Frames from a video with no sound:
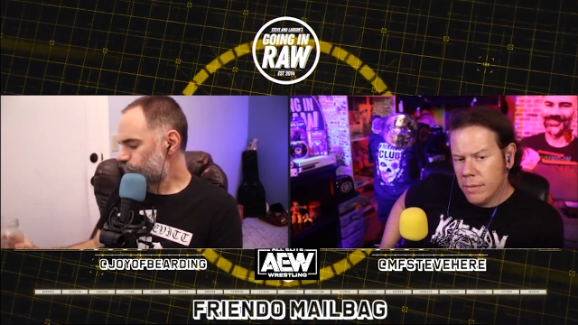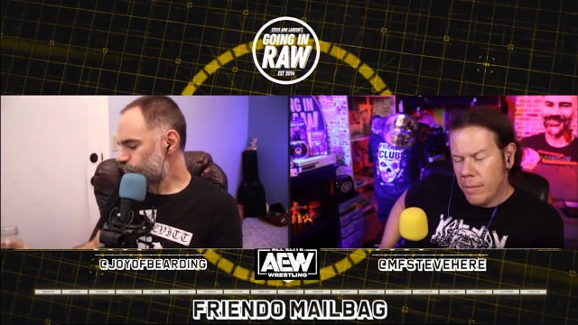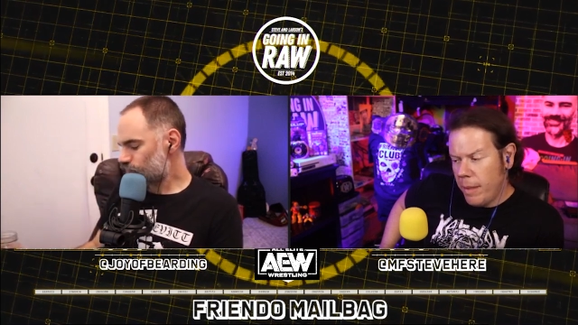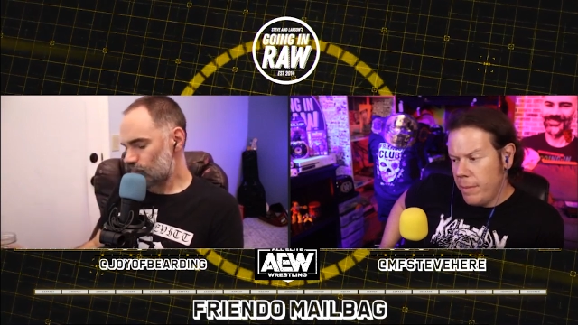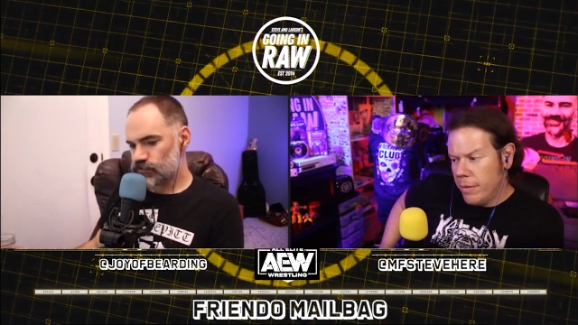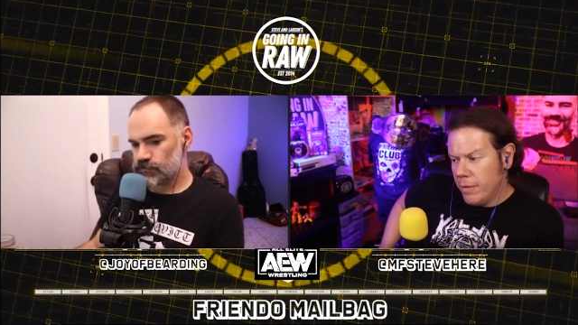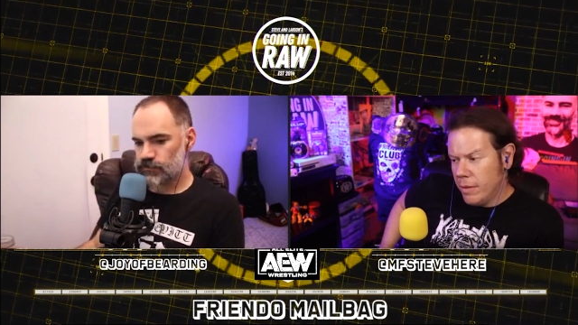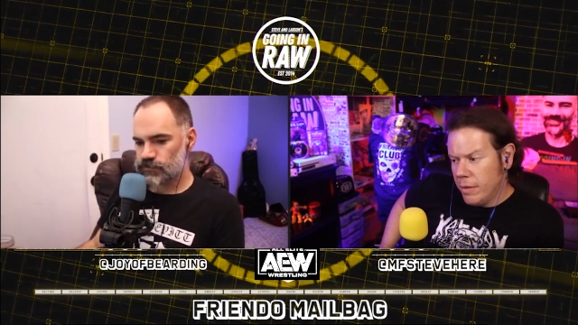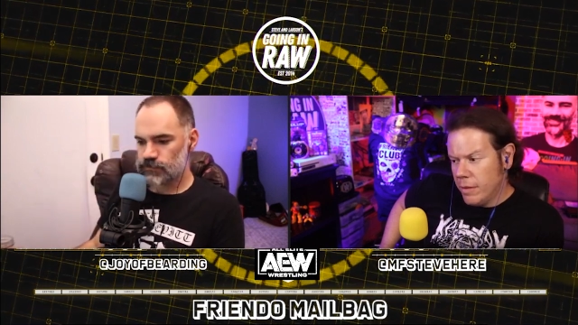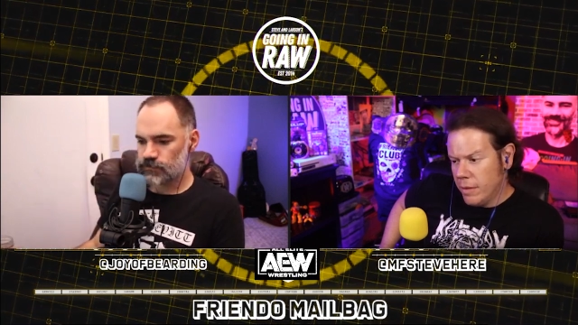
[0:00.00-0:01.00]
Speaker 1: maybe
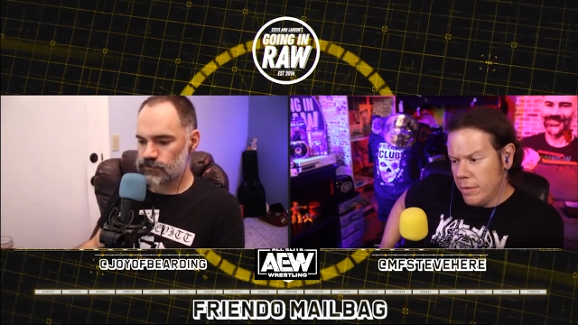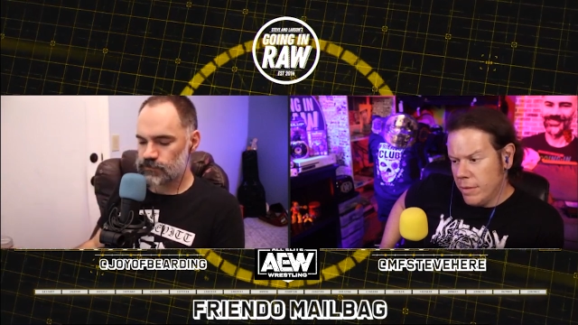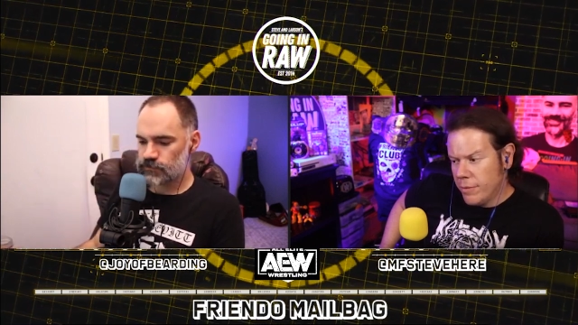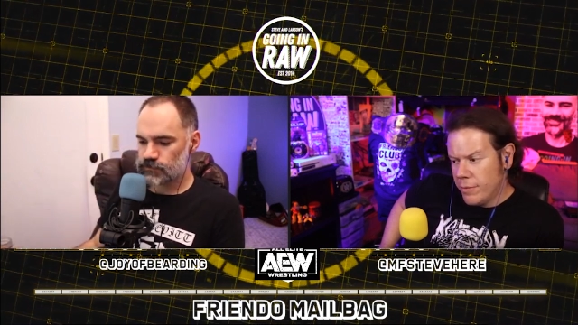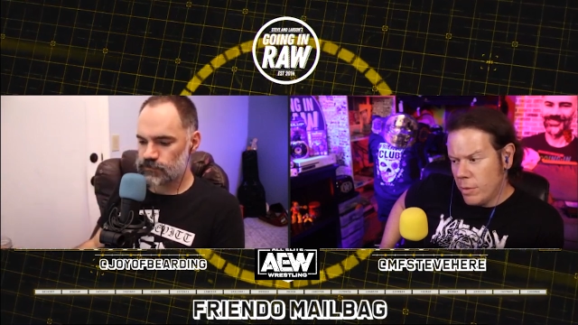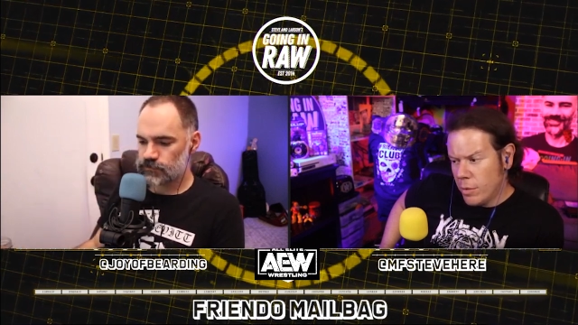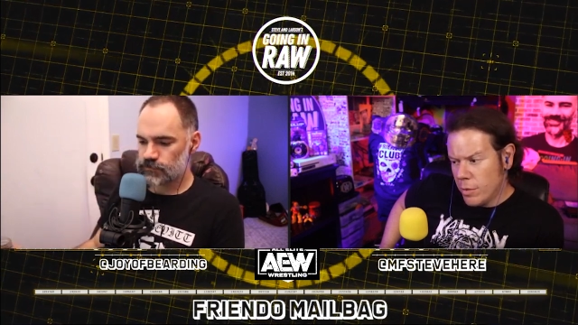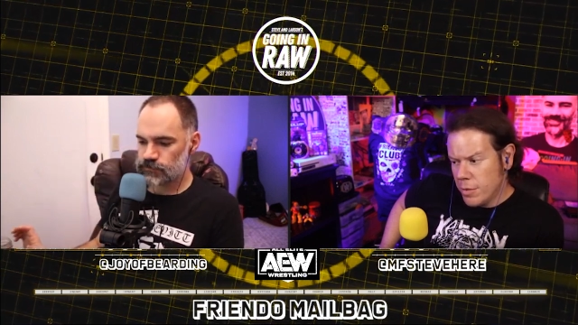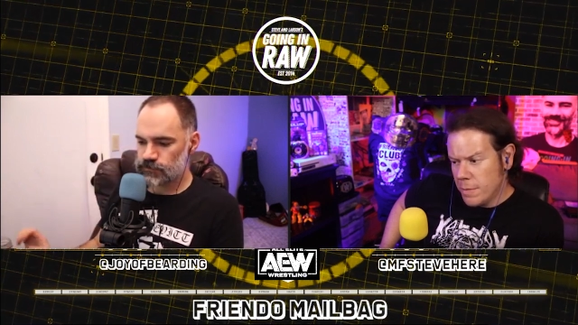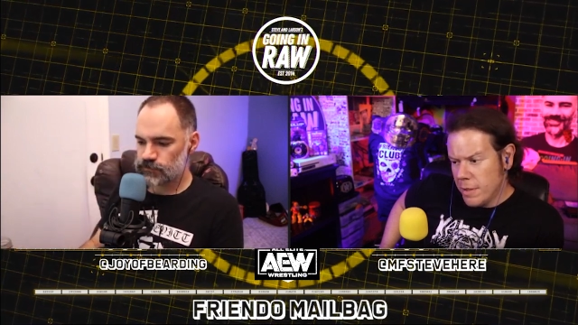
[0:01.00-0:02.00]
the, the, the four
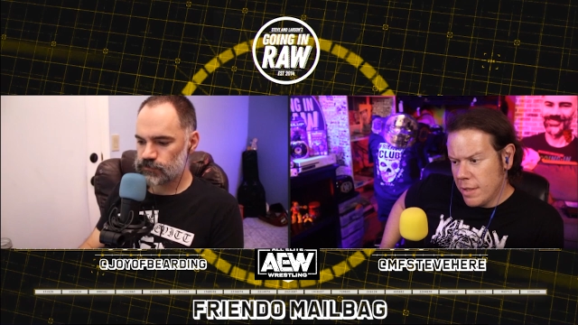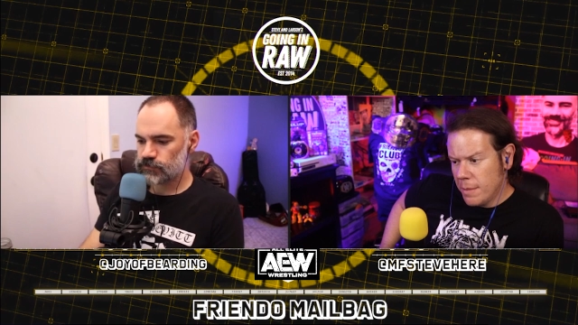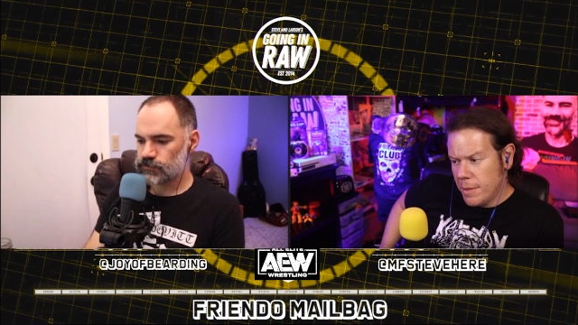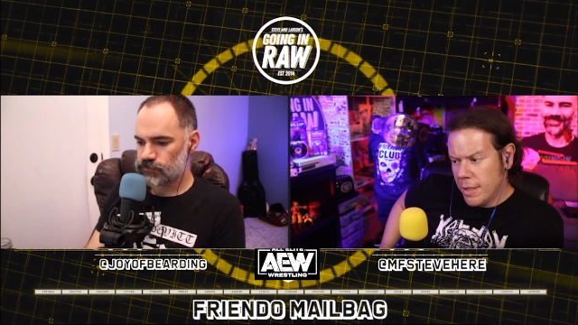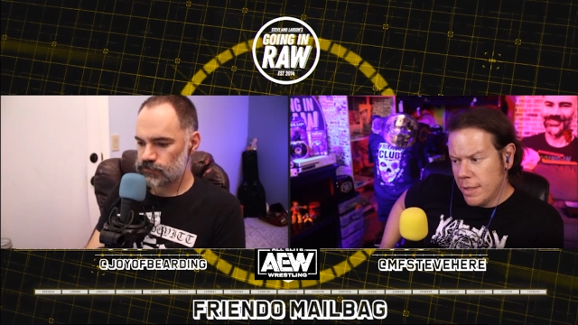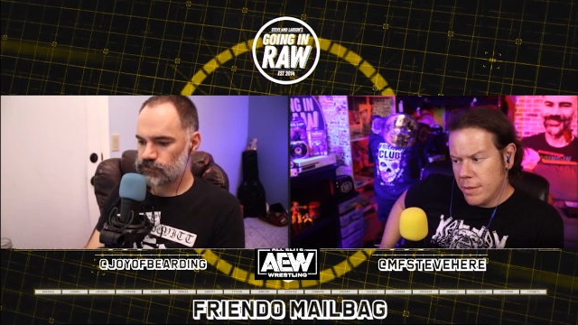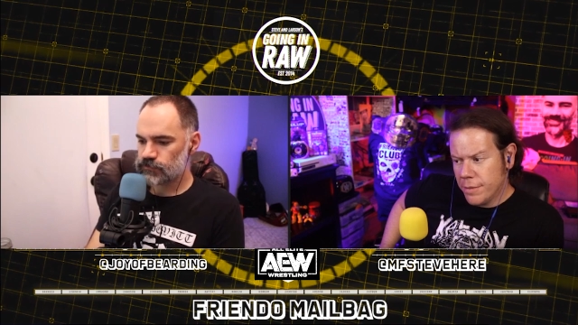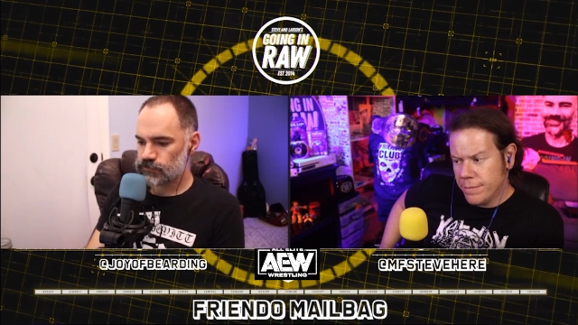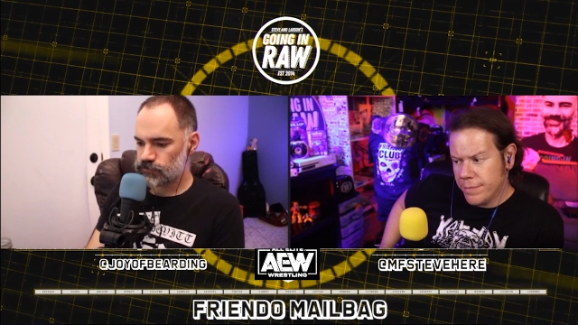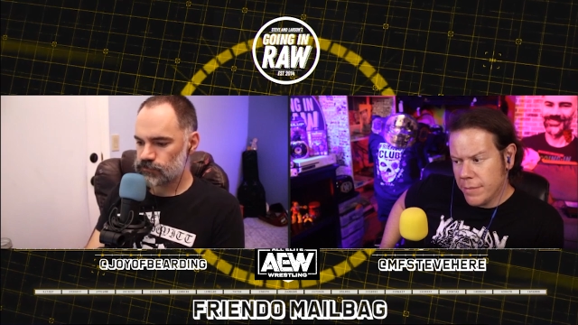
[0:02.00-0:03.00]
horsemen coming together.